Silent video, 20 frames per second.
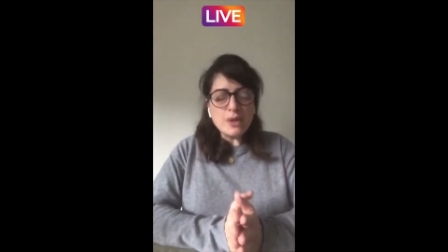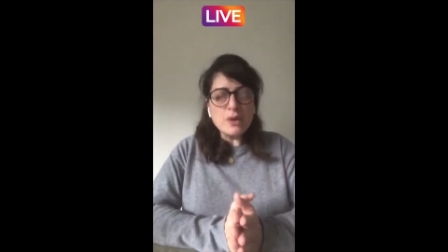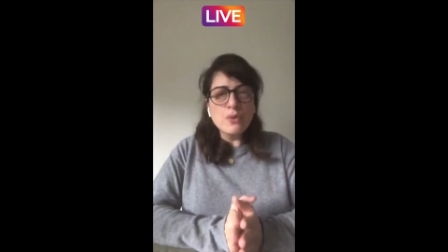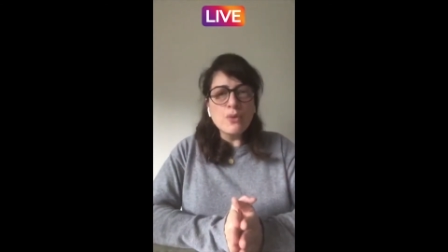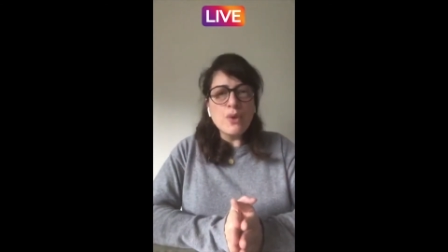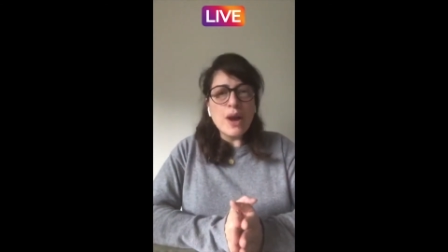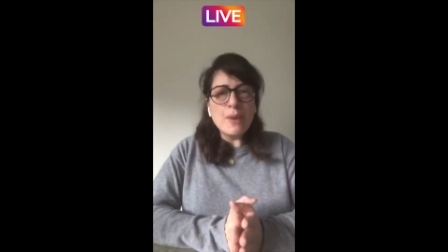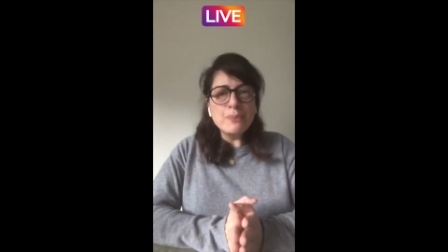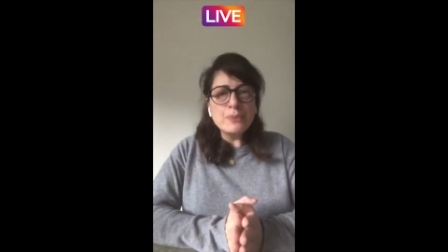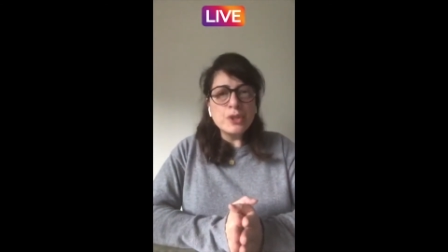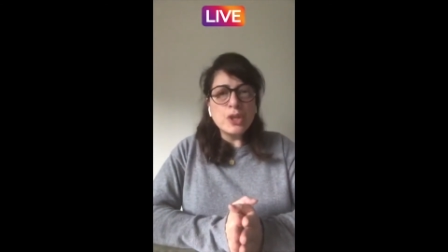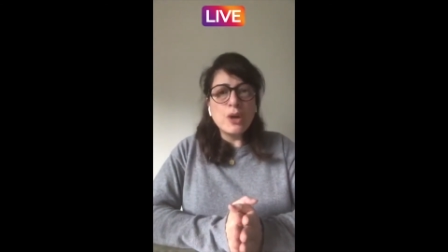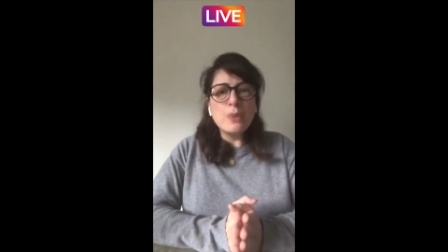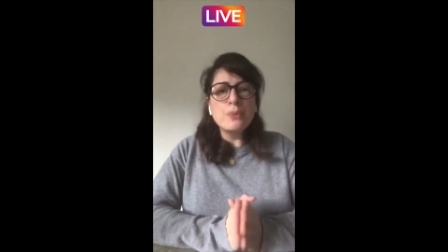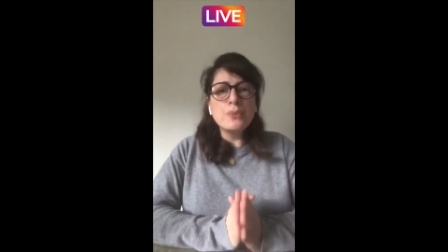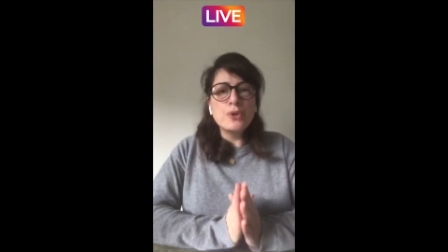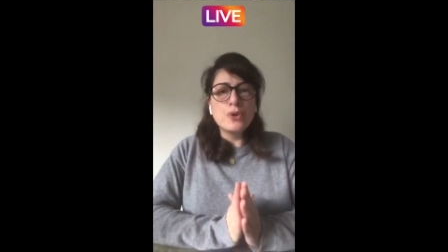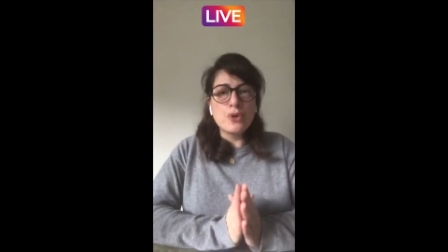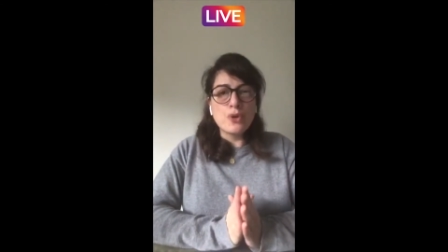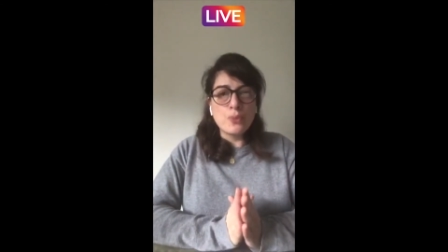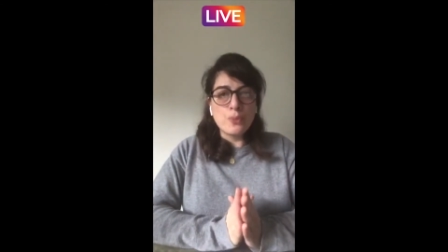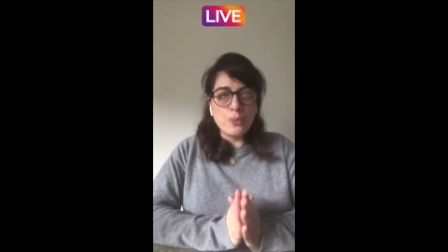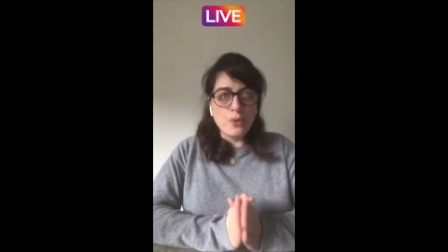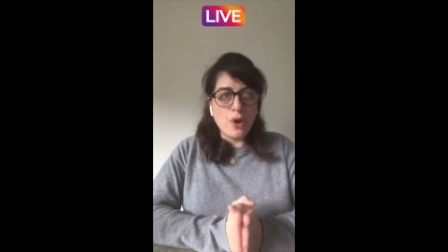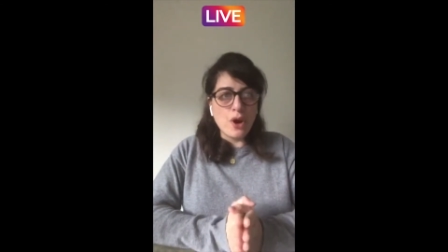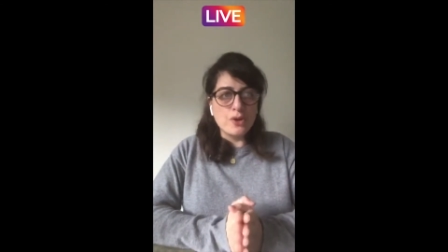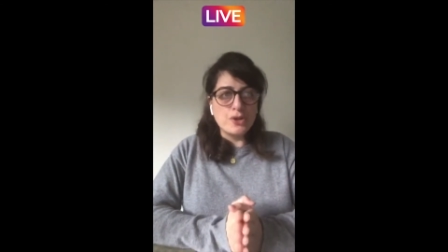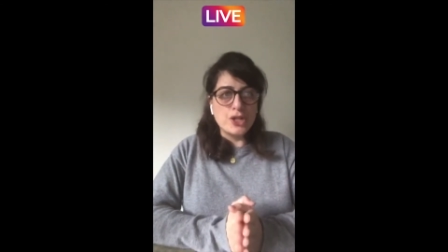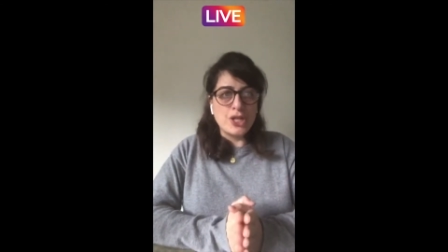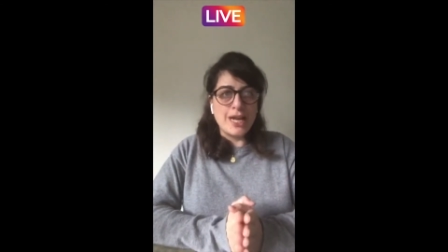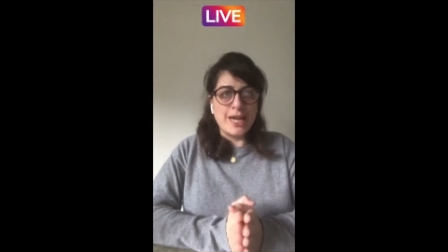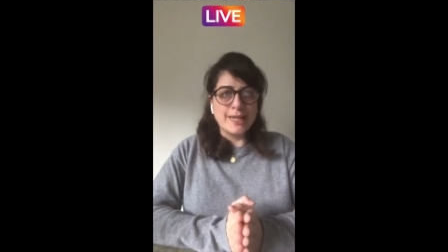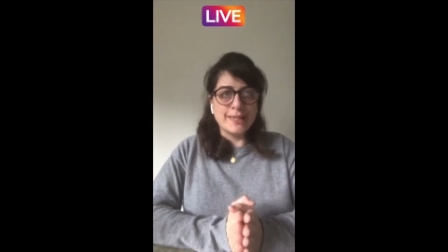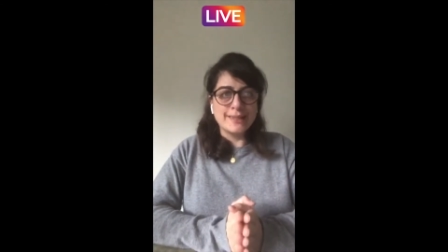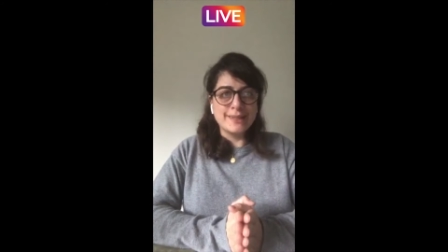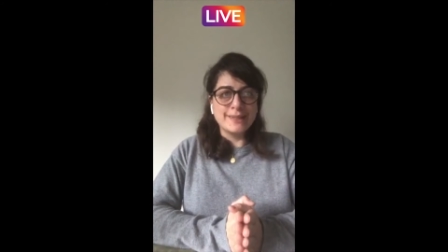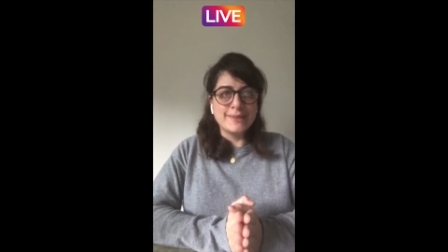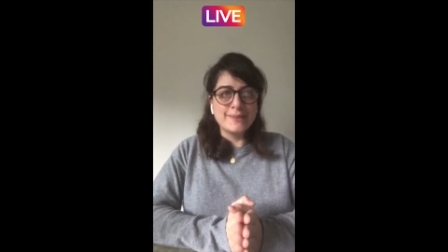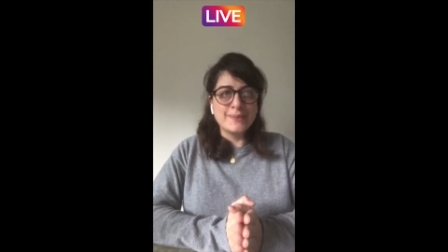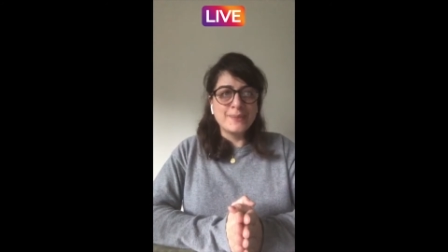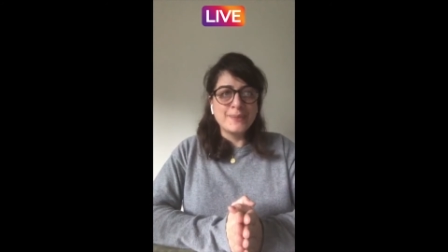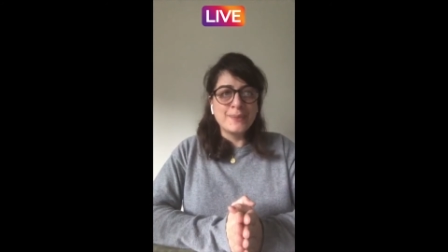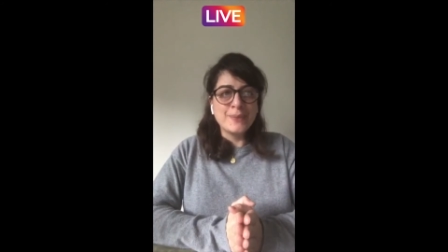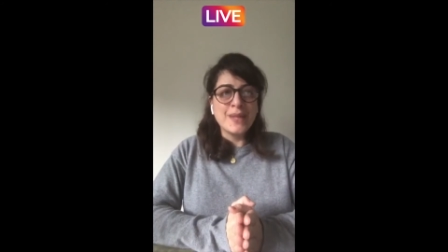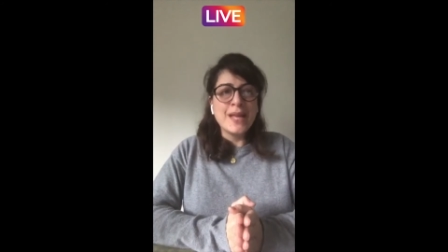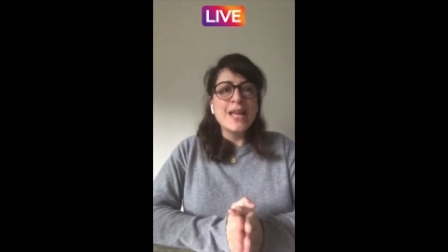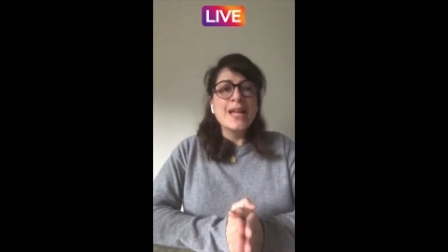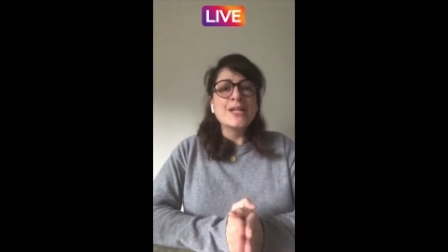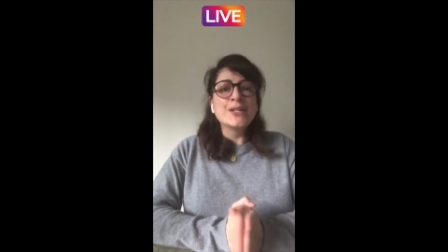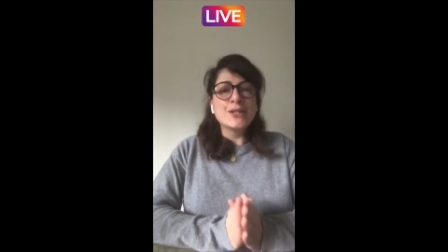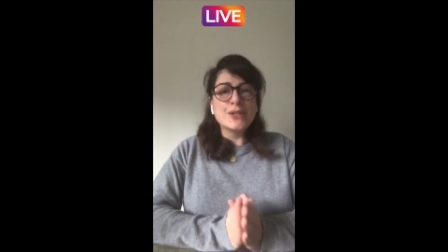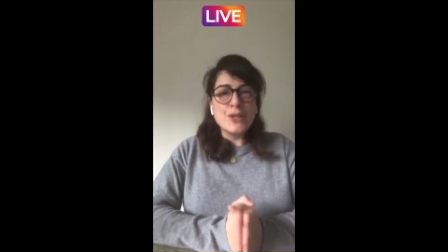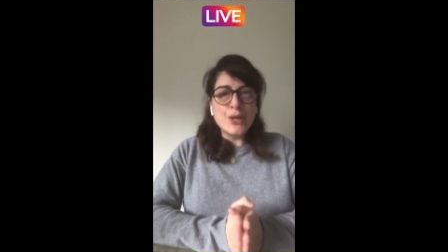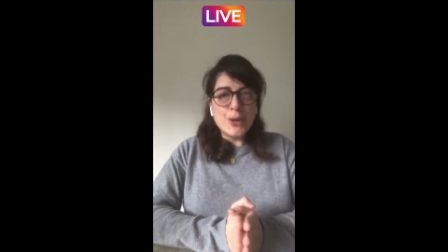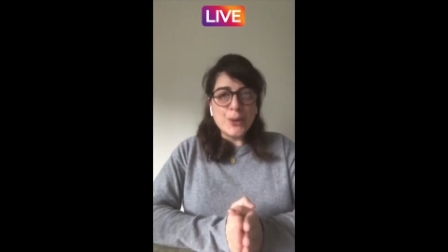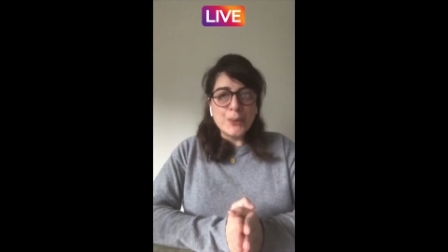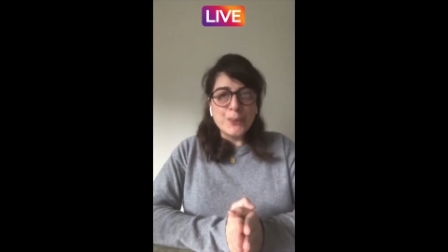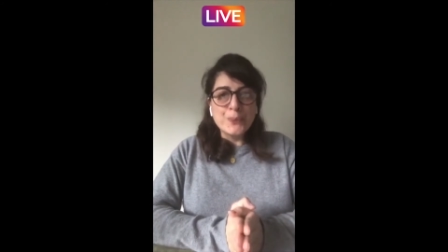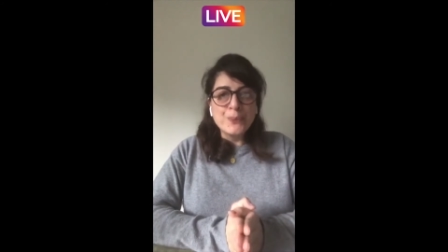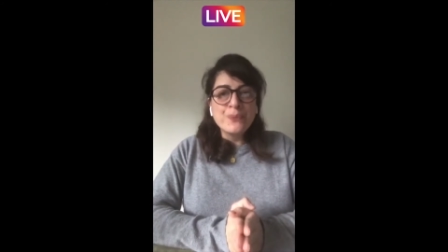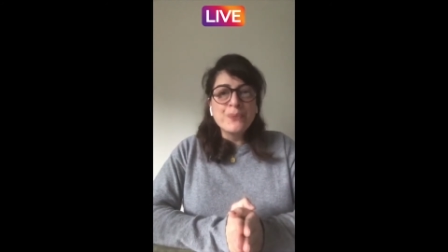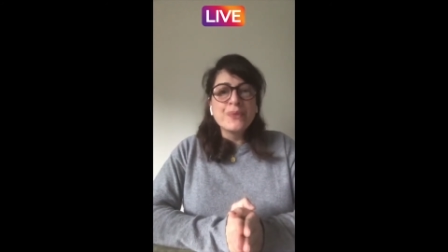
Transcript: wrapped up your project so,